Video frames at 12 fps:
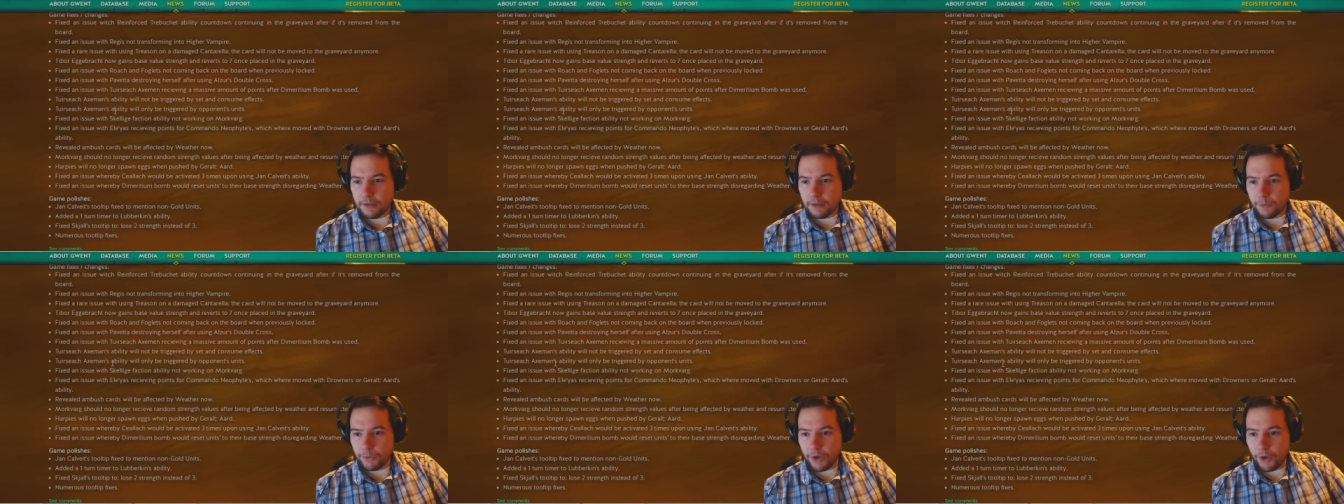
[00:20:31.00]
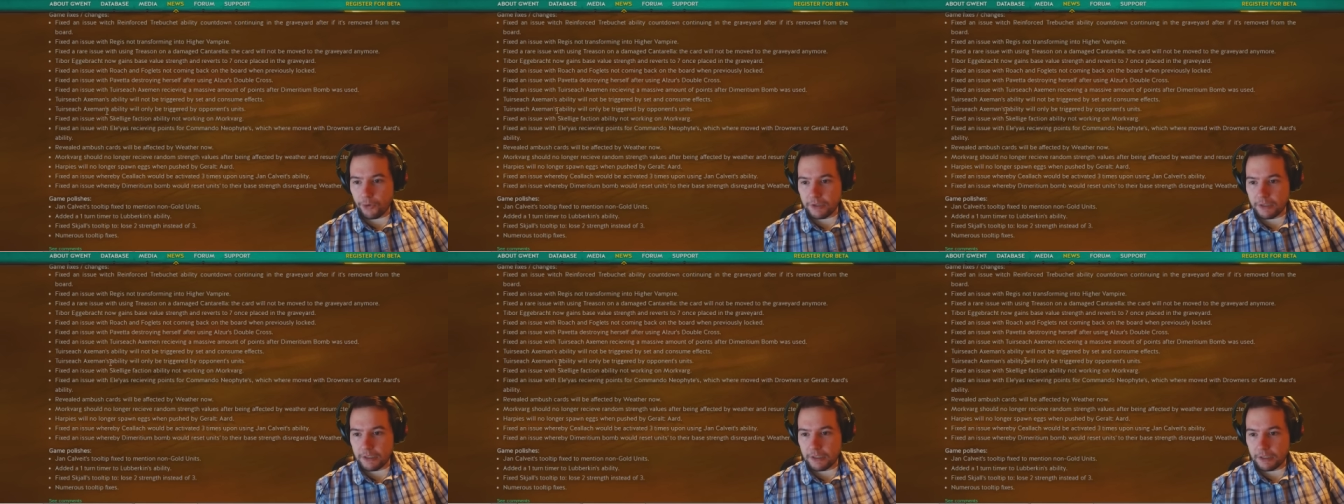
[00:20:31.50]
Would
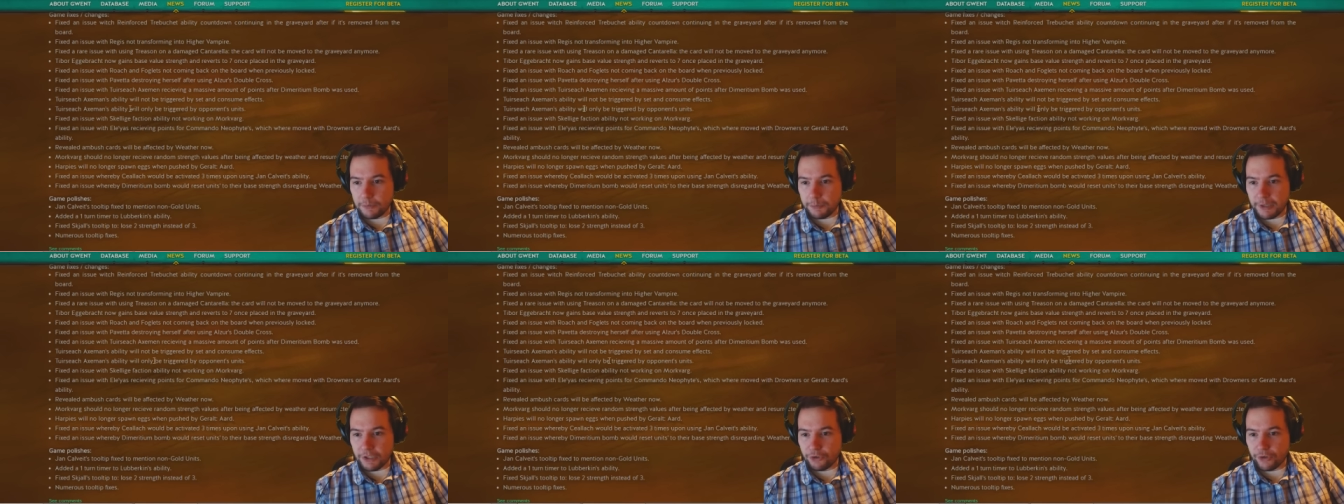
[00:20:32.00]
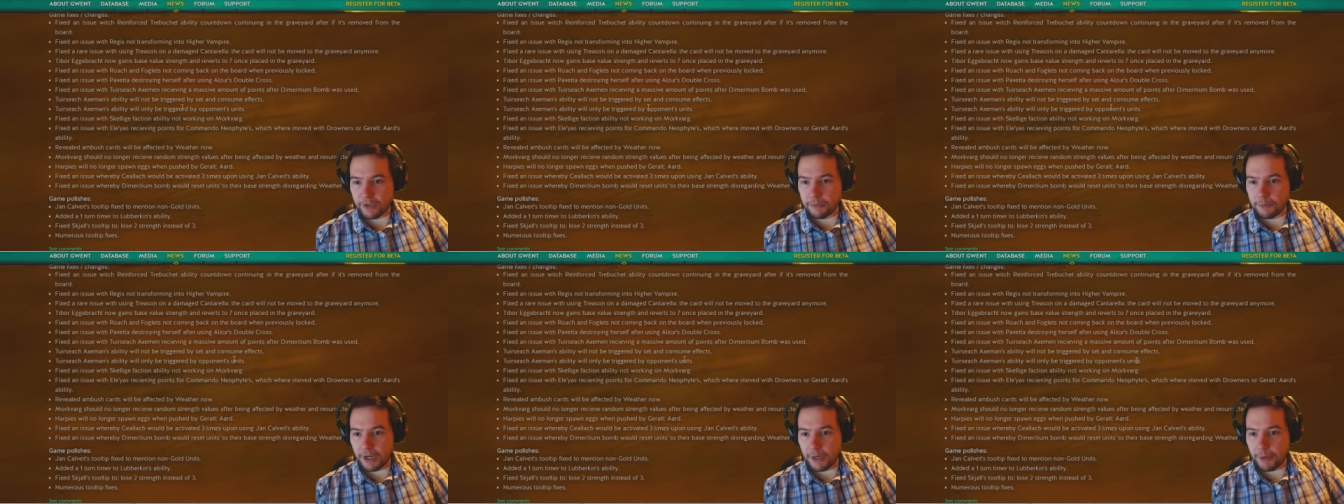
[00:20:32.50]
only be
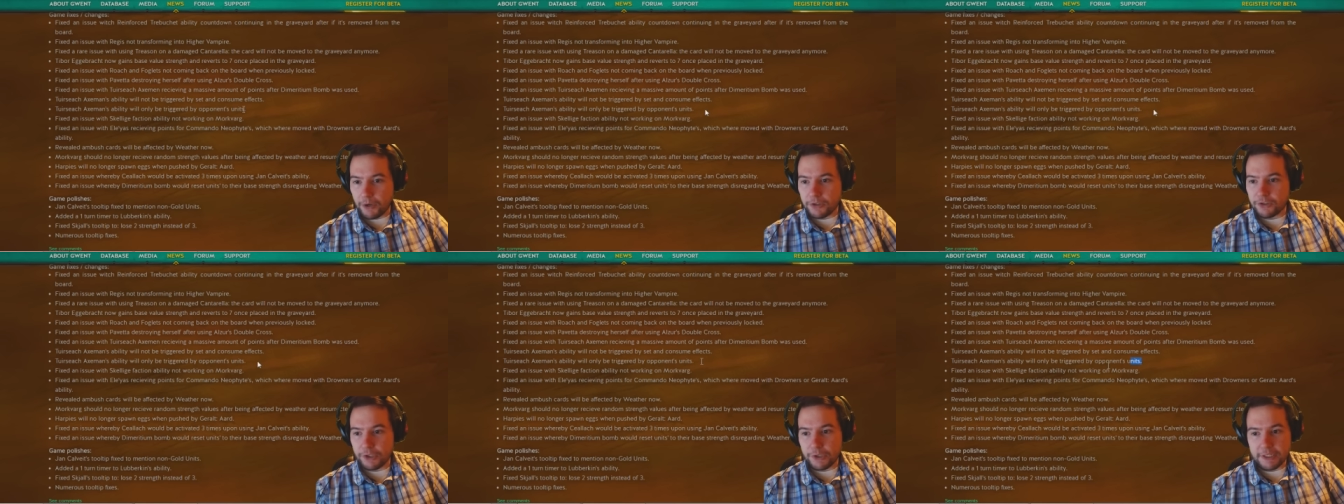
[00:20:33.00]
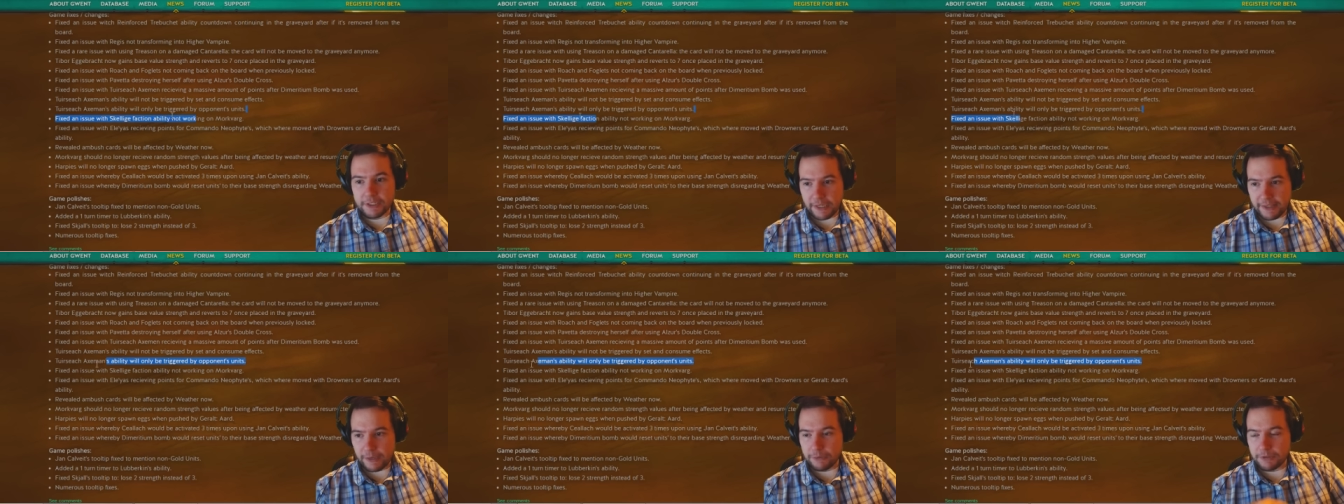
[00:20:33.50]
triggered by opponent's units.
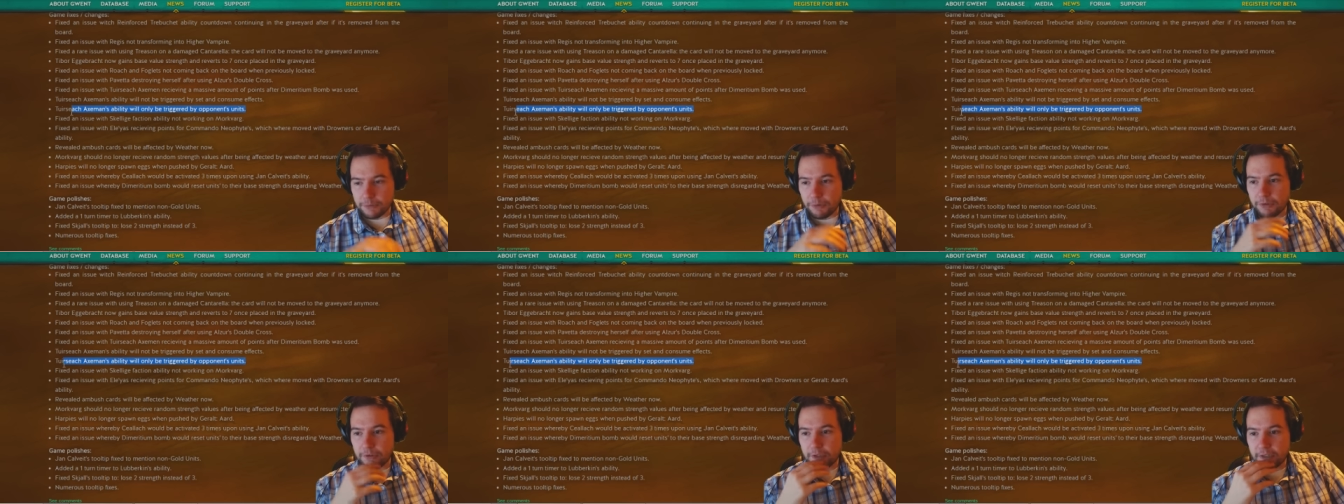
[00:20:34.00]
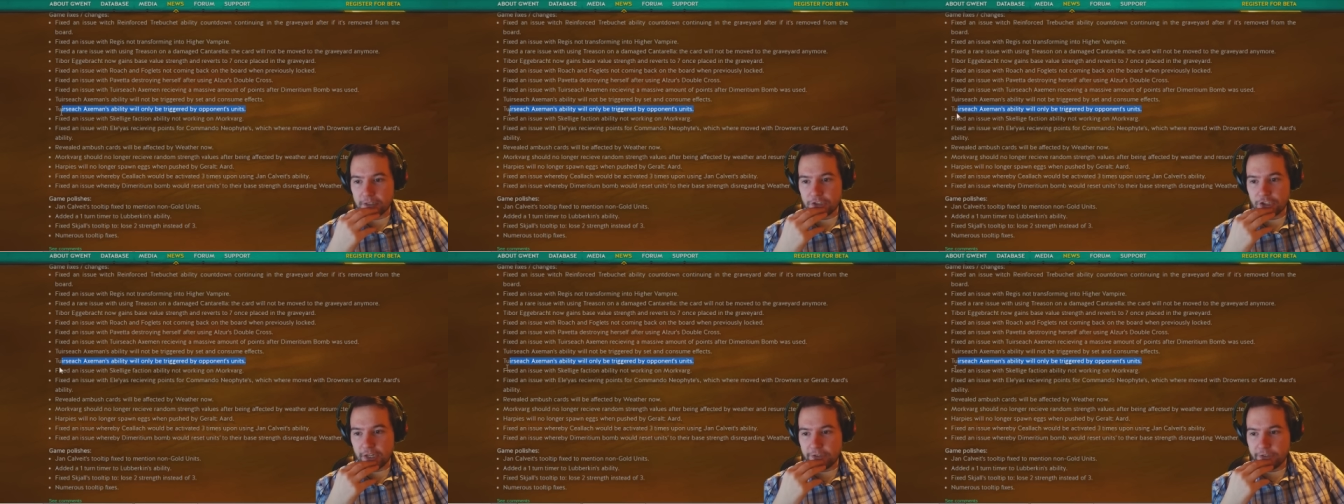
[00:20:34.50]
Yeah, that was one thing that's
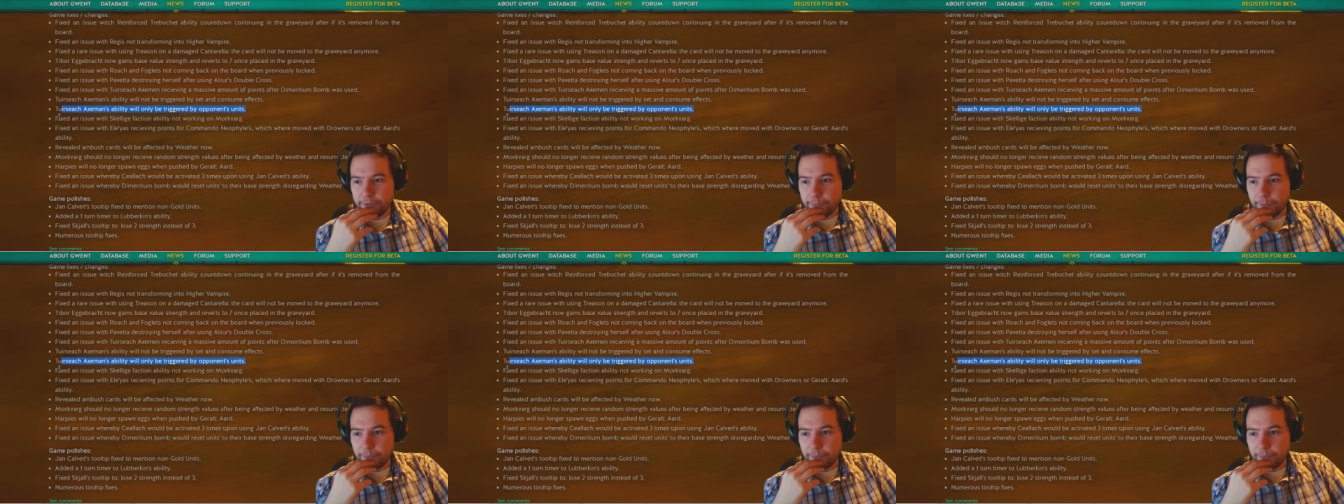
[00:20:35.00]
changed.